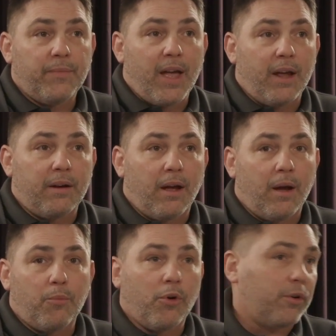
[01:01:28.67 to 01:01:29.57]
that
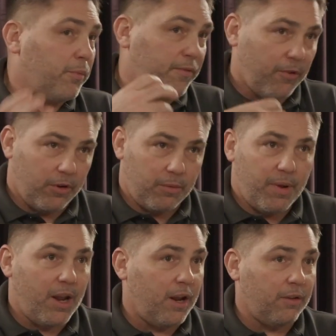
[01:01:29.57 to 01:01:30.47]
weren't referred to
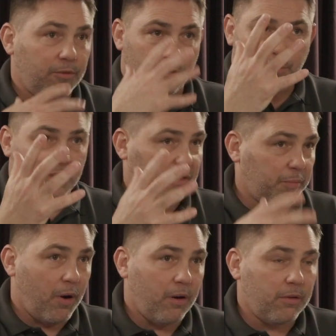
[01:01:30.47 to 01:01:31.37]
me through a business
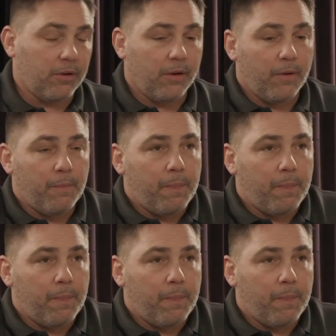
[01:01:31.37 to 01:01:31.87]
partner,